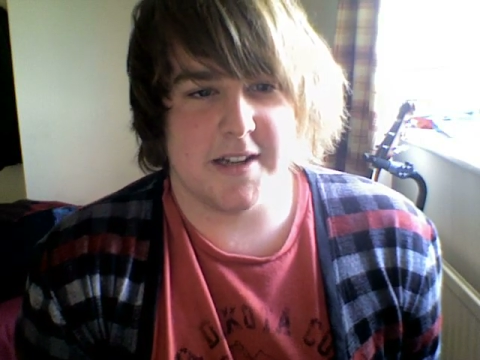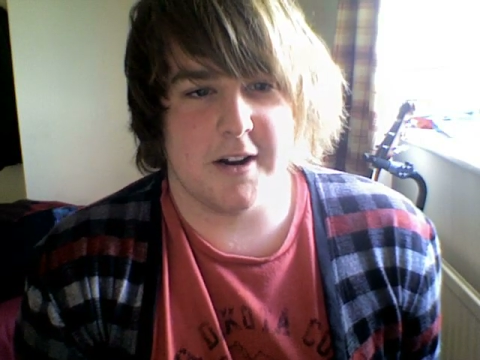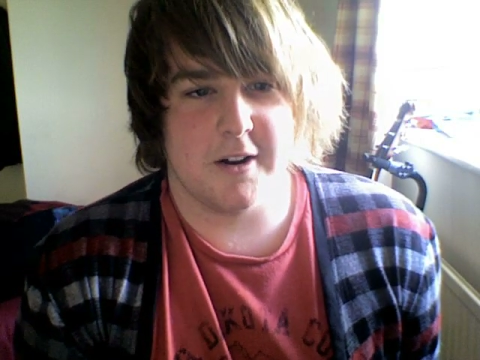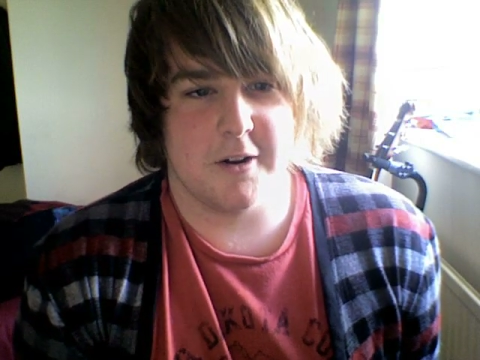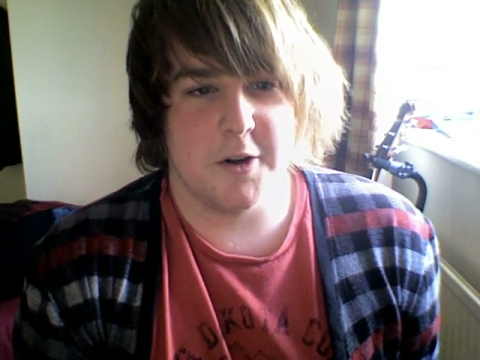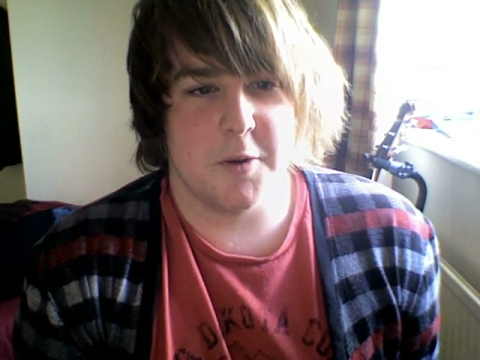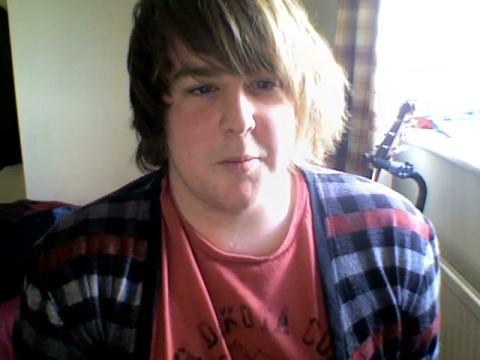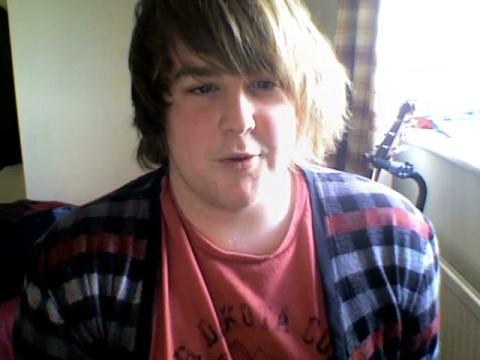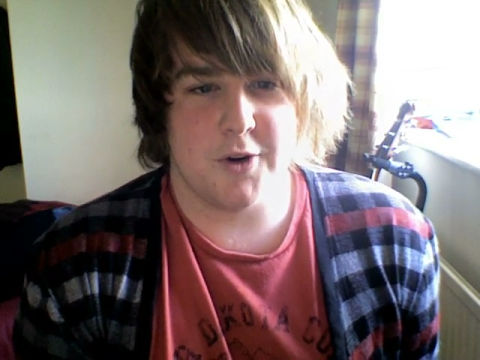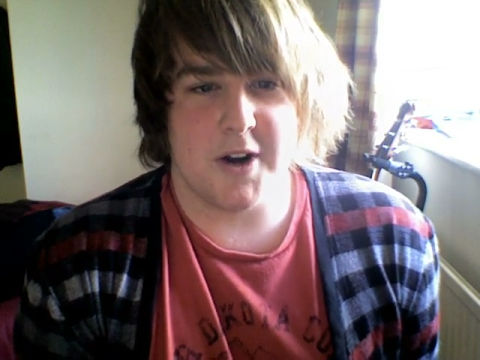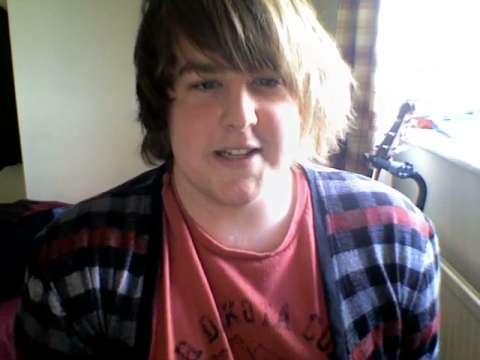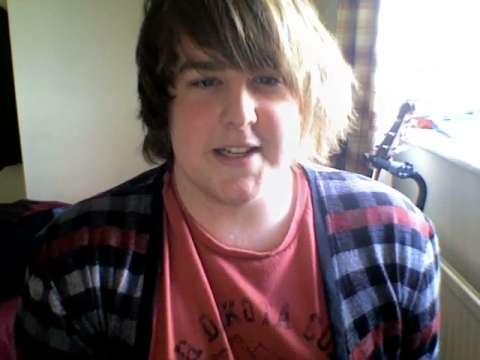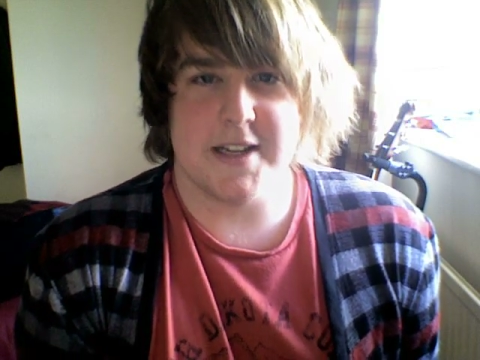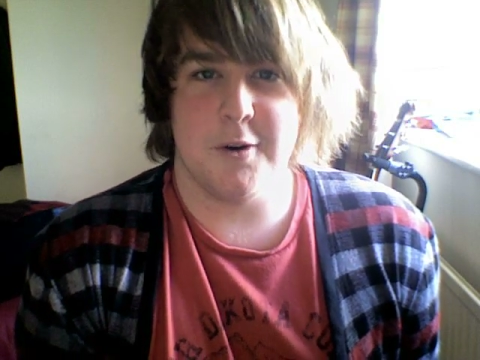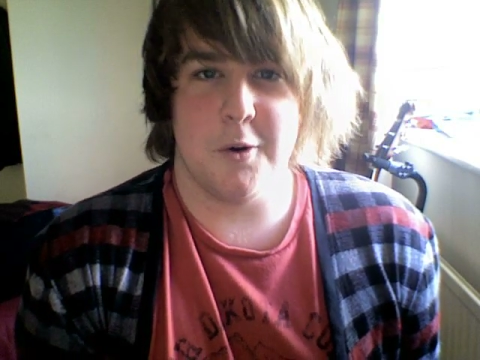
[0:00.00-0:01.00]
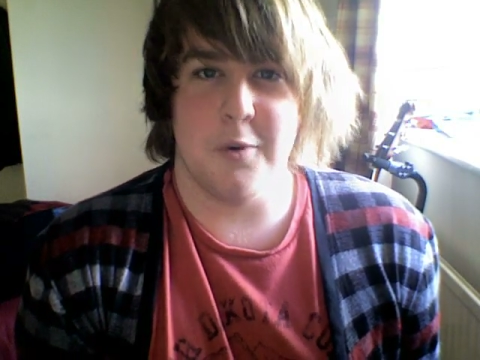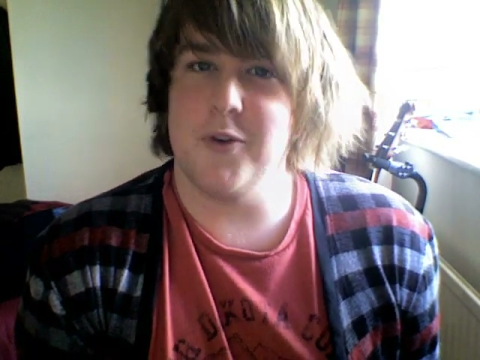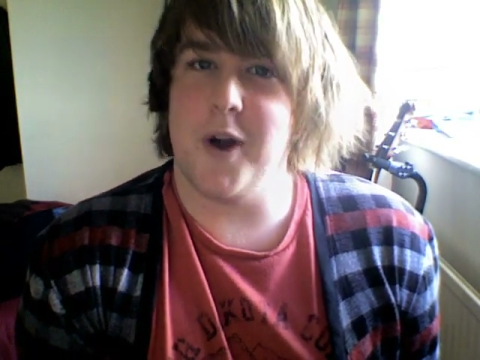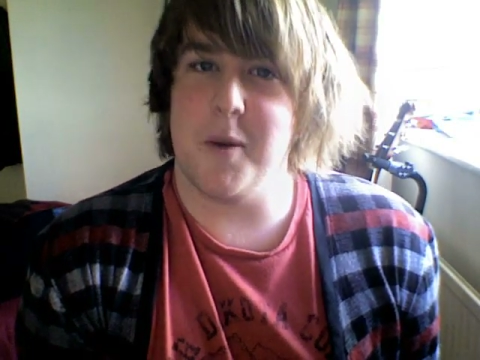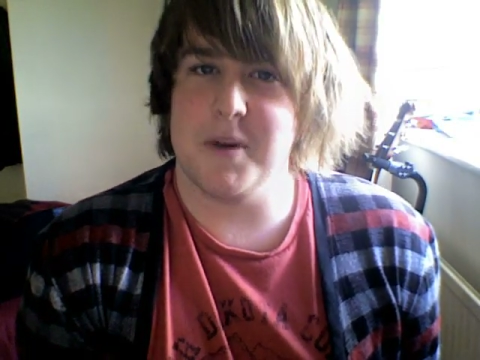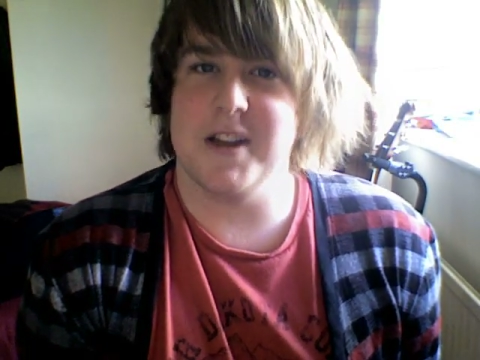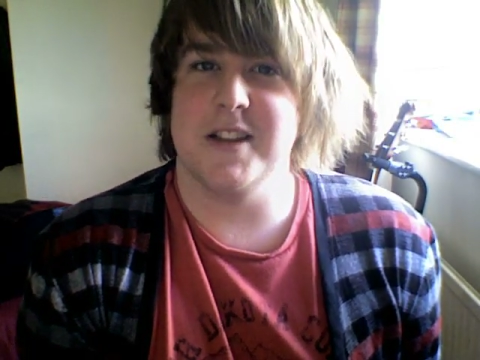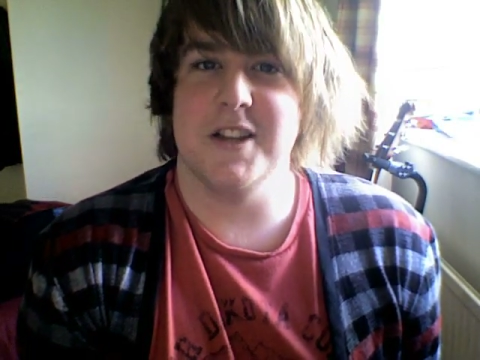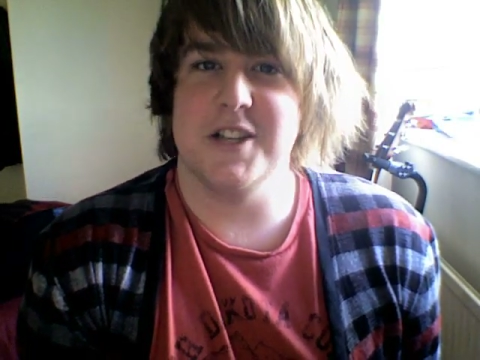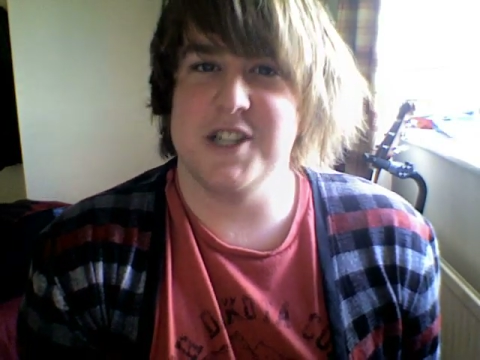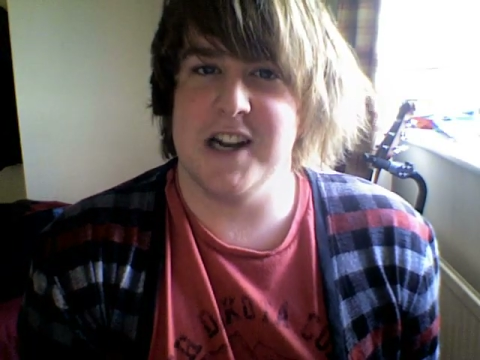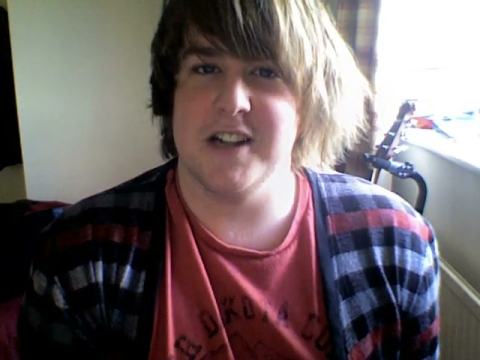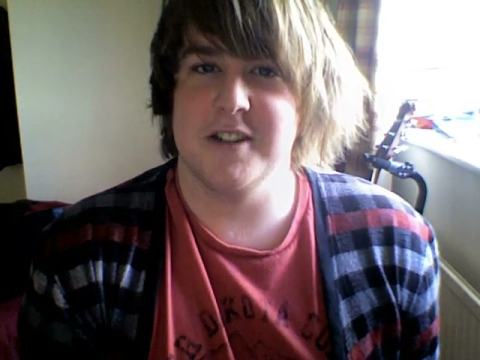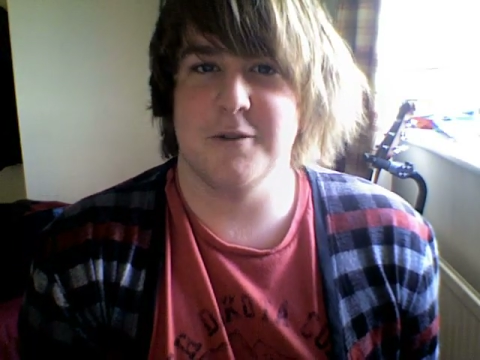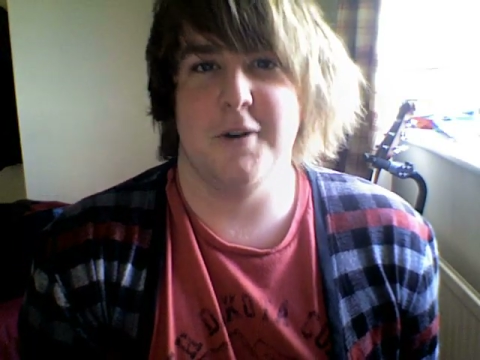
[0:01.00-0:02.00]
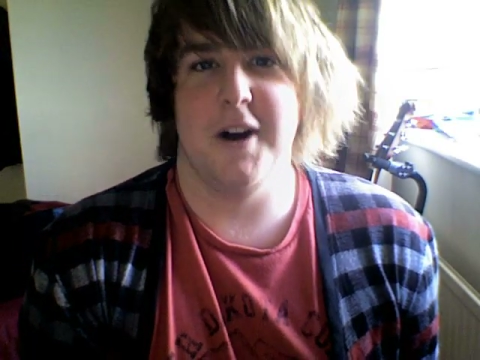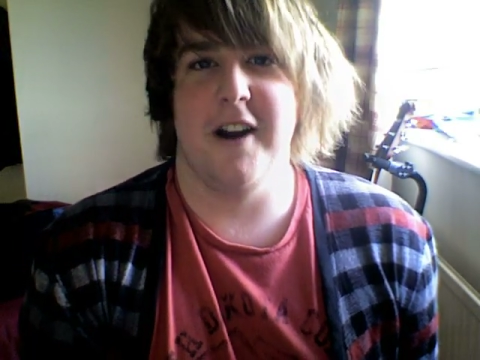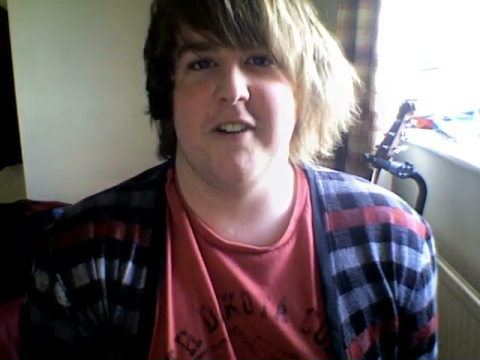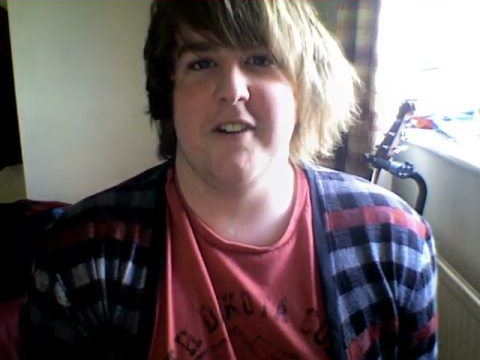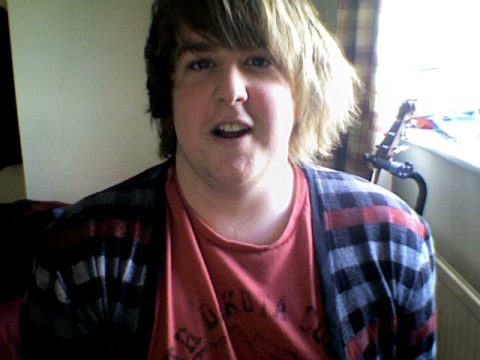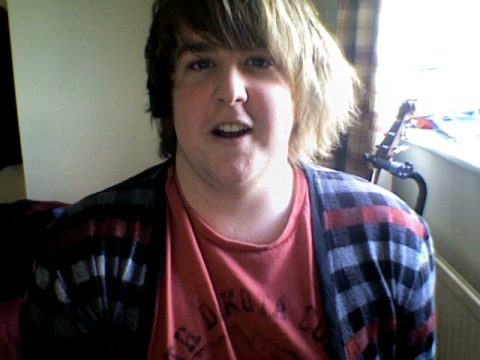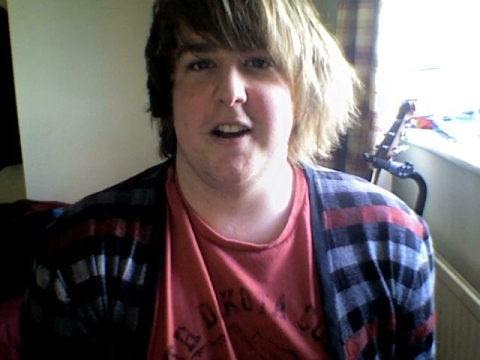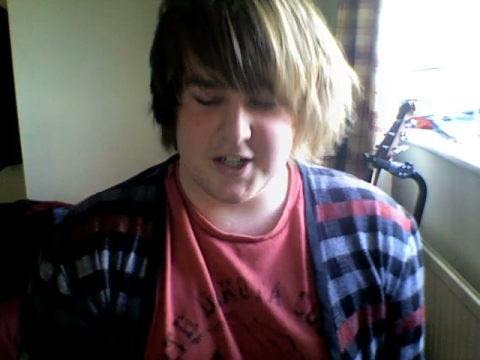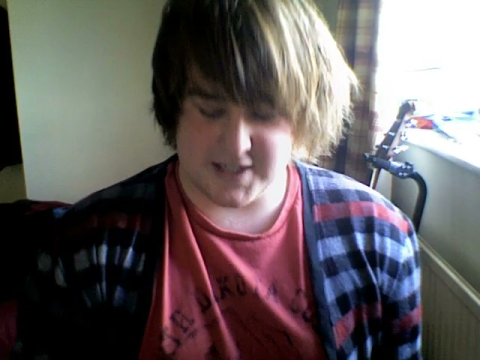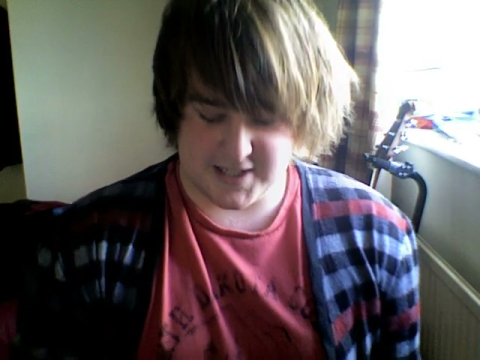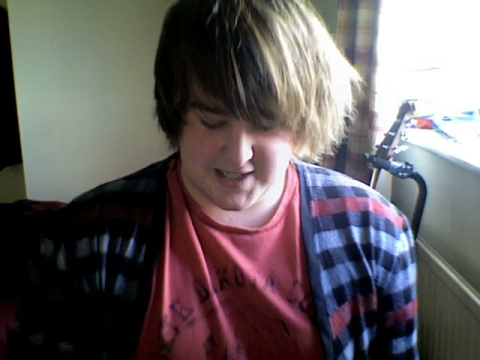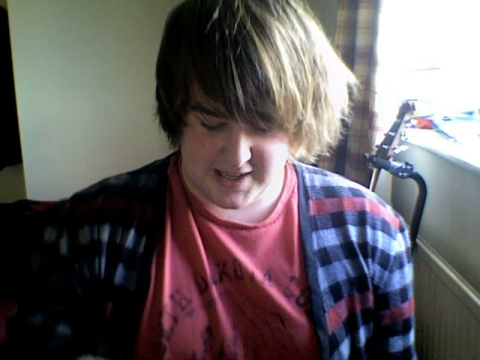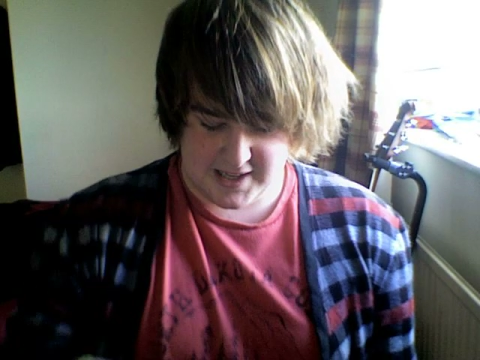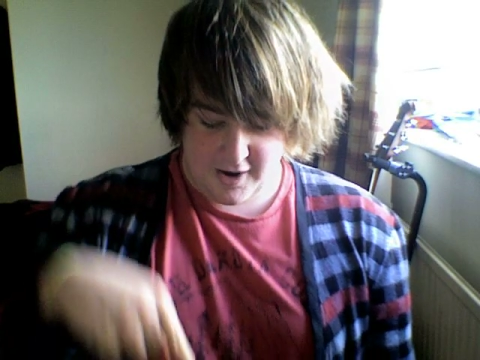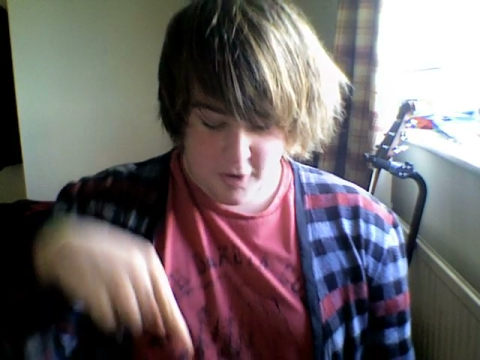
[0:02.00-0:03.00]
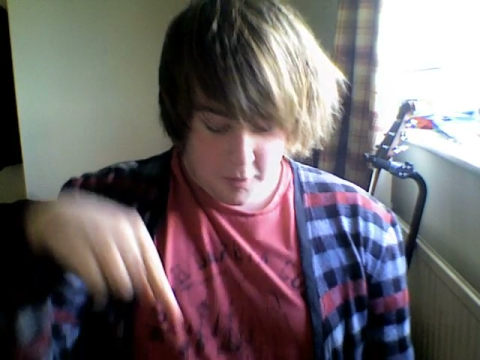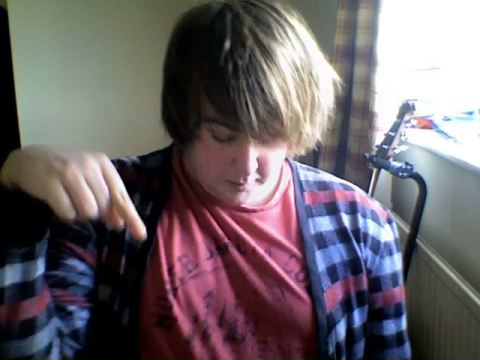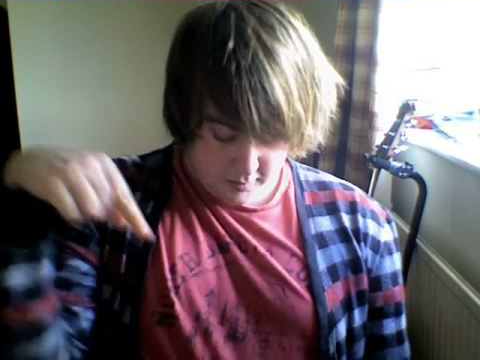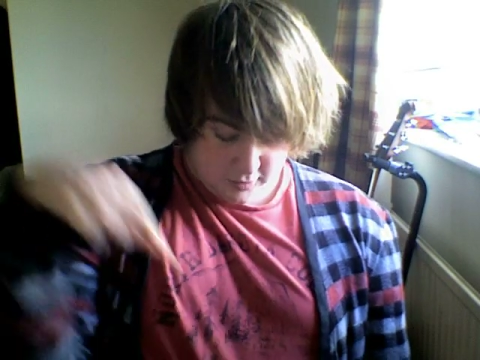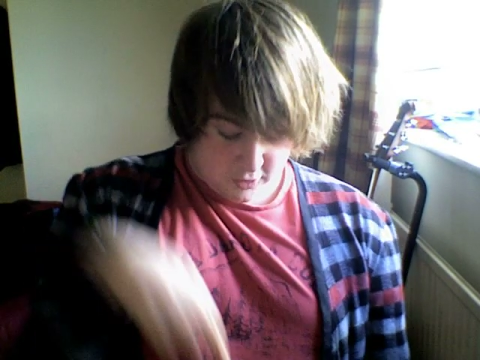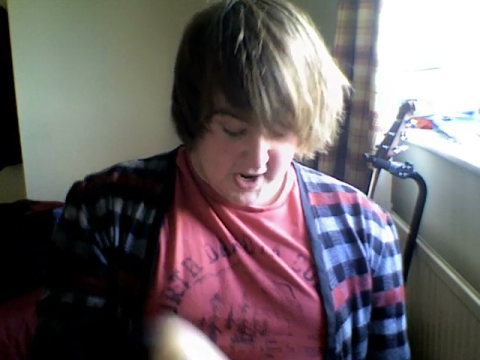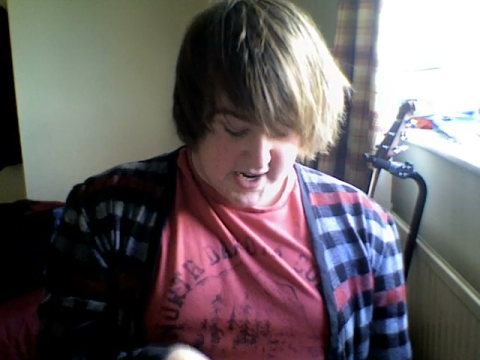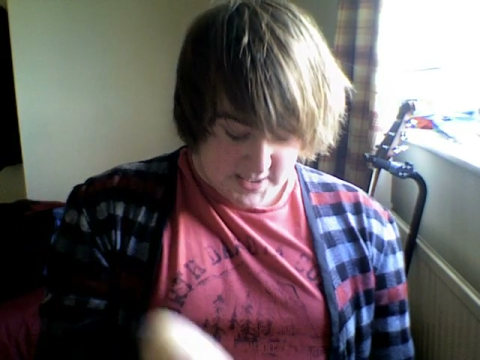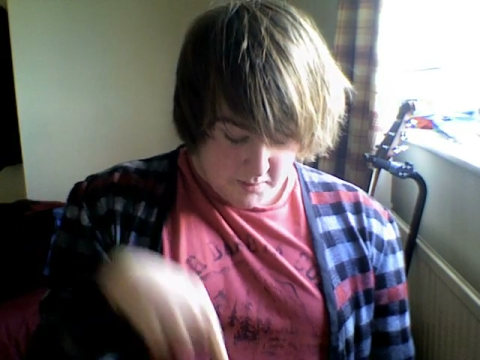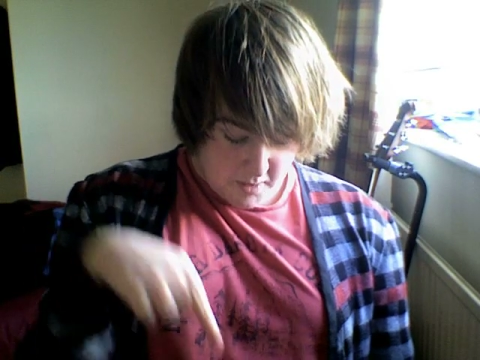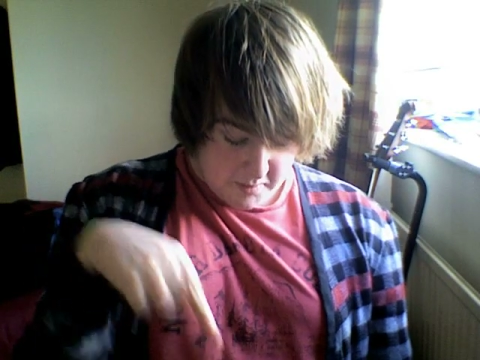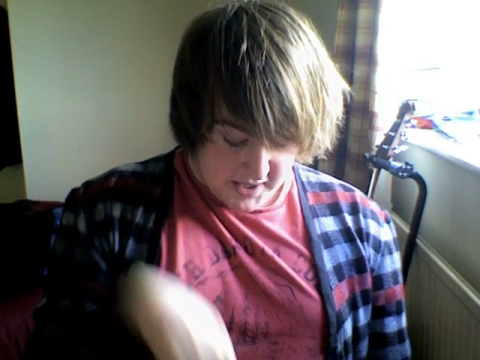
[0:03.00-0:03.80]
include pressing or rubbing the genital area. I just sit there and press my